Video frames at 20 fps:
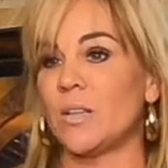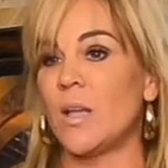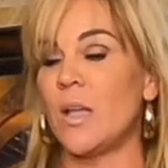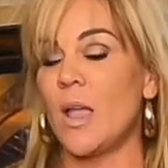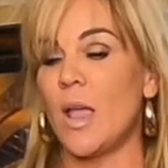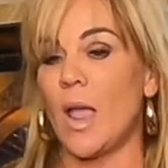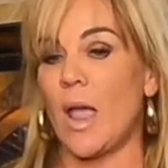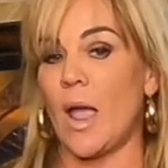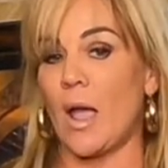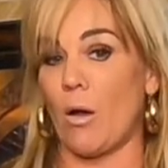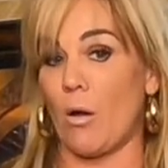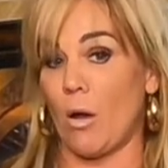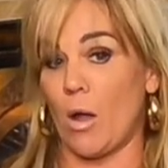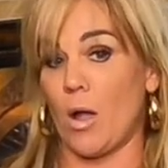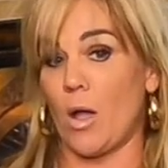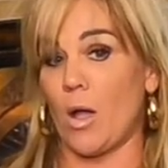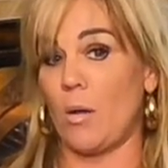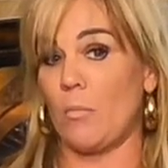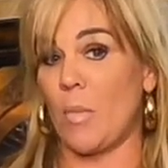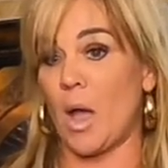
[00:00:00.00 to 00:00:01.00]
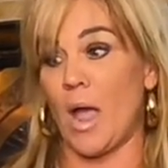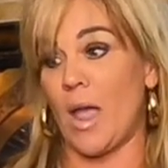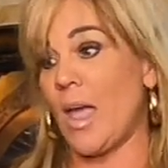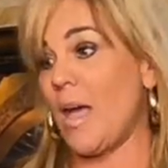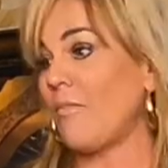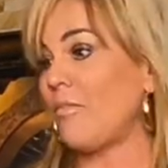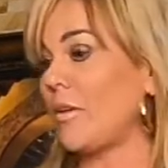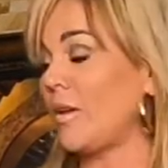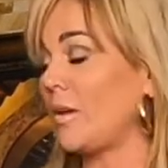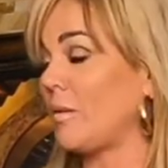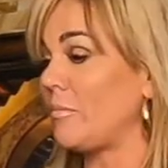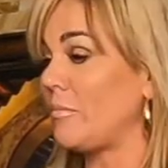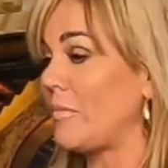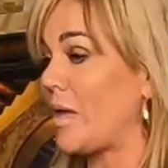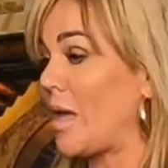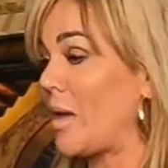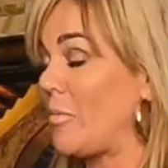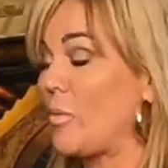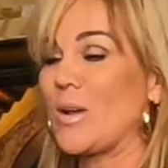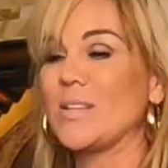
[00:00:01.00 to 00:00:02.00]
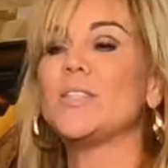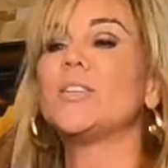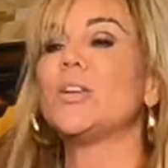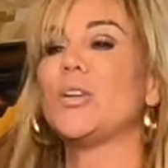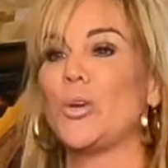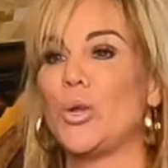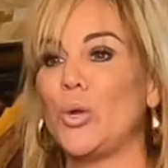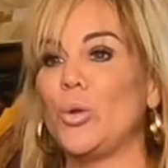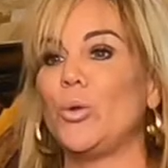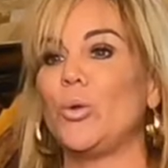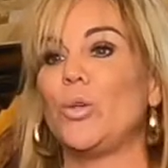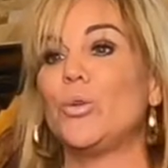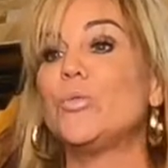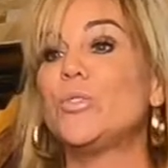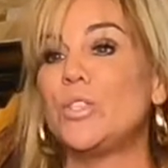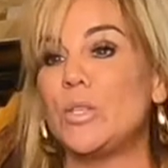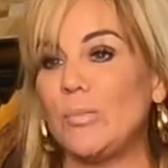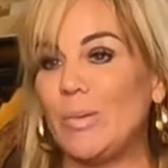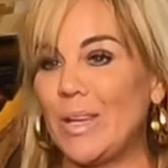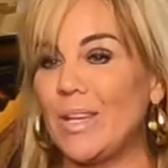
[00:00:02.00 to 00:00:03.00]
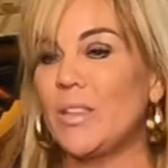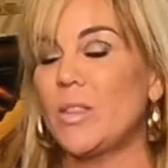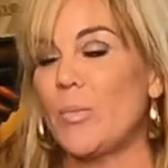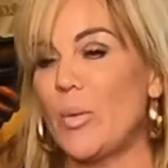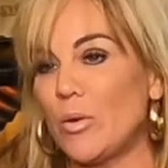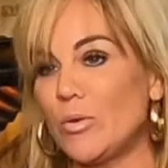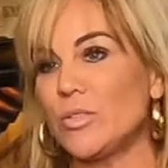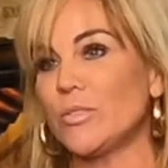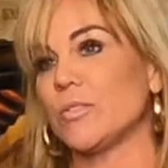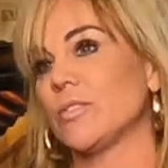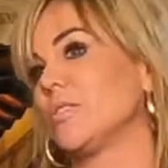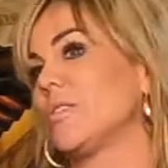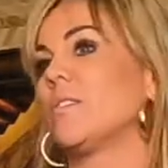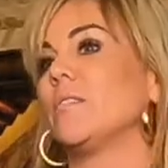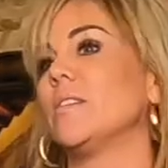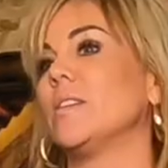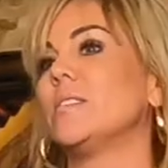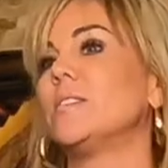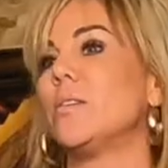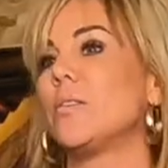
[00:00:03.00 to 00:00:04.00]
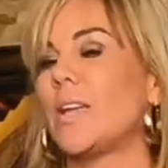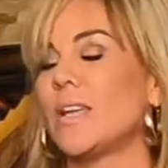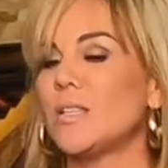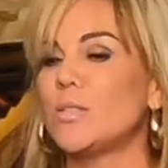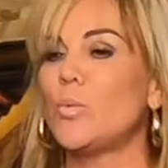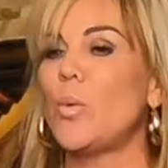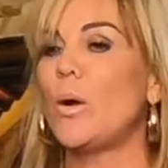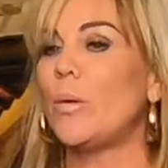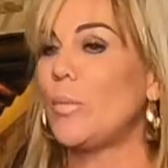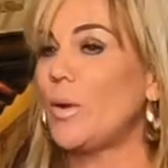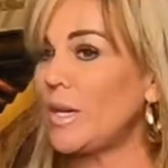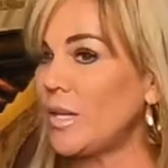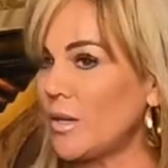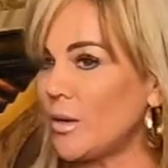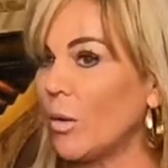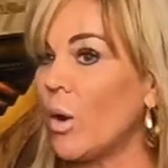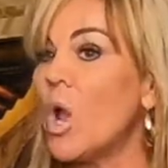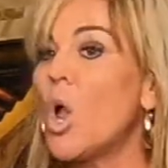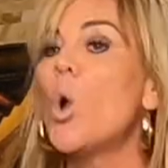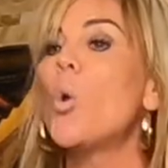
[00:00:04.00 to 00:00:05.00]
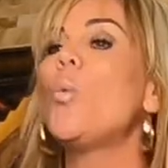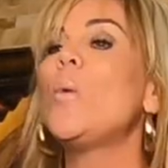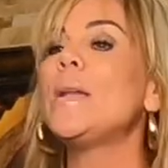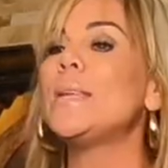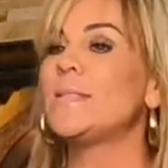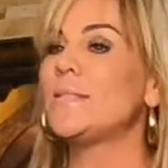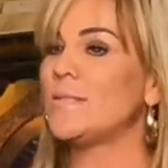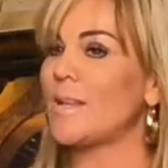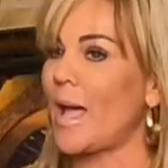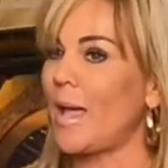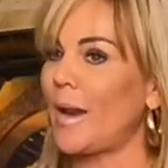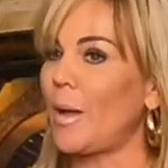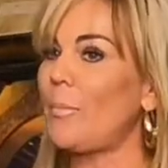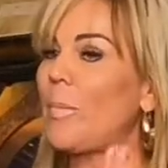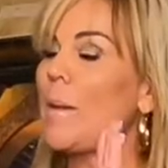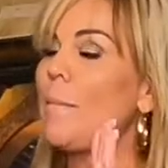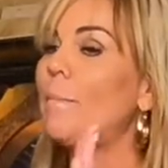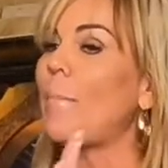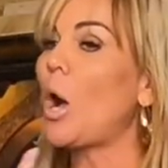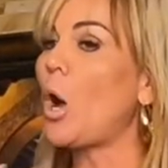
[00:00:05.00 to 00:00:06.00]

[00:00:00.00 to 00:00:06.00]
I have a resident who used to be in the postal service, so guess what we do? We set up a